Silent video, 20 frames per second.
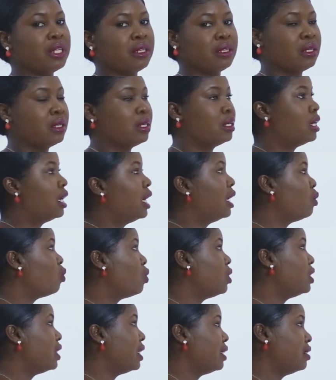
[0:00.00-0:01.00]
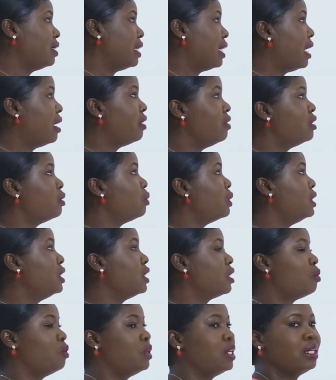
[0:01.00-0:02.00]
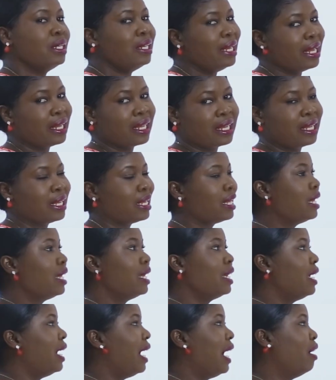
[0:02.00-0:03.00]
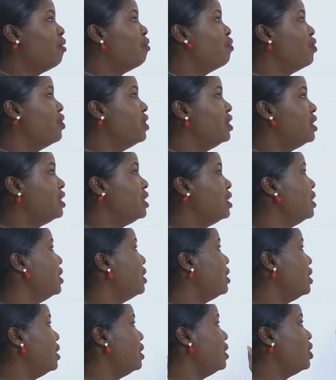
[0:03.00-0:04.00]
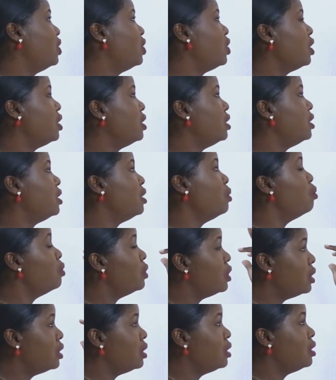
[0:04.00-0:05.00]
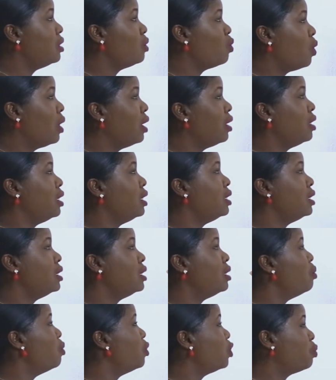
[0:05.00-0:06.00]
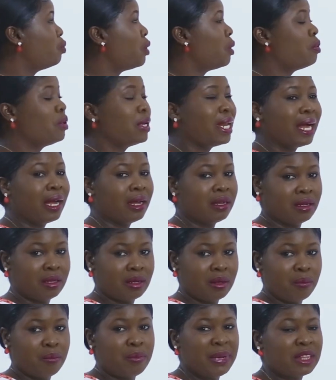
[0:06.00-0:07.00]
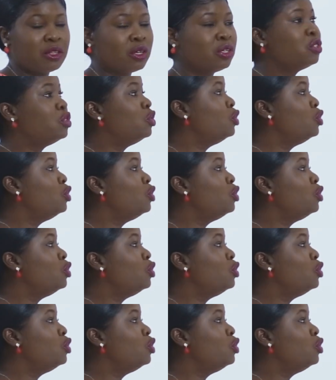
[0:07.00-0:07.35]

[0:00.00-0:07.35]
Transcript: mean. And what does an arithmetic mean? Like average, it is the most popular method